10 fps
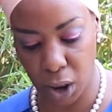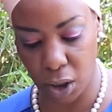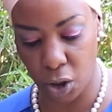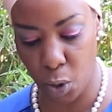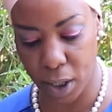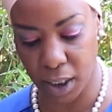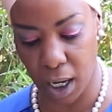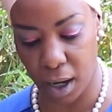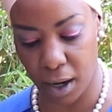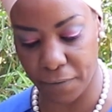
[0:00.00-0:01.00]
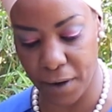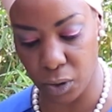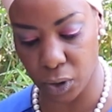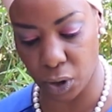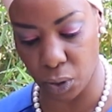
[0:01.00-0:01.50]
in the US
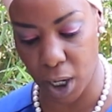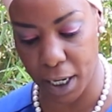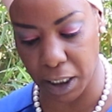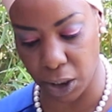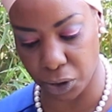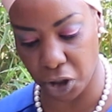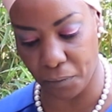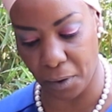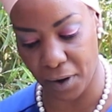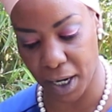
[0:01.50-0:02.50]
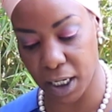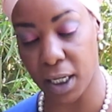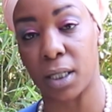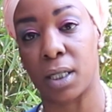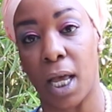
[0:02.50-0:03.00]
found Sudan guilty of providing
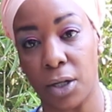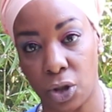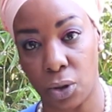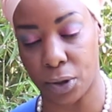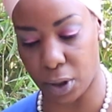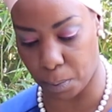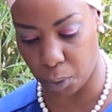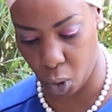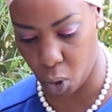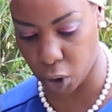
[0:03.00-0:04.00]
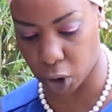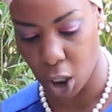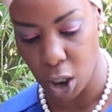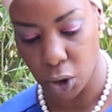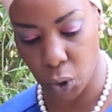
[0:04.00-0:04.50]
essential support
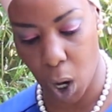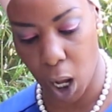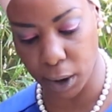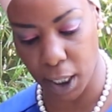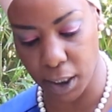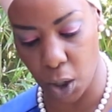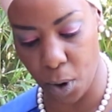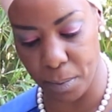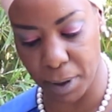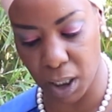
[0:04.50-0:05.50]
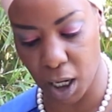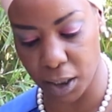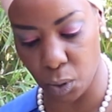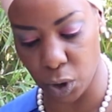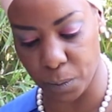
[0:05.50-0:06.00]
to Al-Qaeda when bin
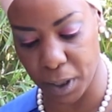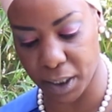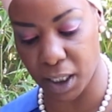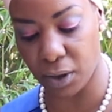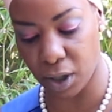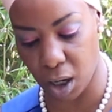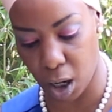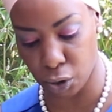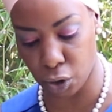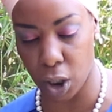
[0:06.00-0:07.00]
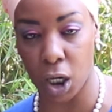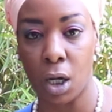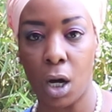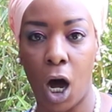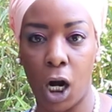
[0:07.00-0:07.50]
Laden was based in the country,
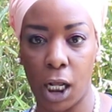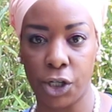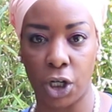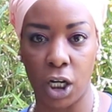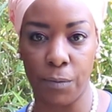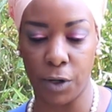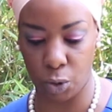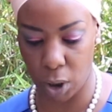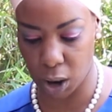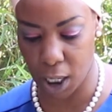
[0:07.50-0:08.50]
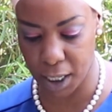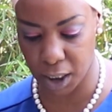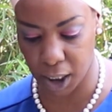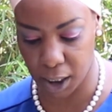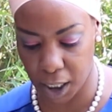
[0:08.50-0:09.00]
allegedly between
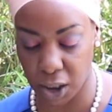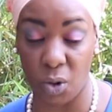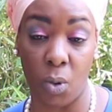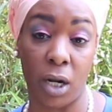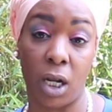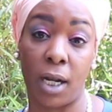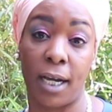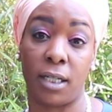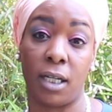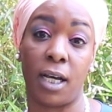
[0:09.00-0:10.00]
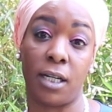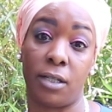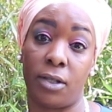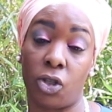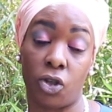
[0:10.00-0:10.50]
1991 and
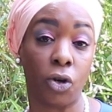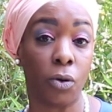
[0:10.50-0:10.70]
1996.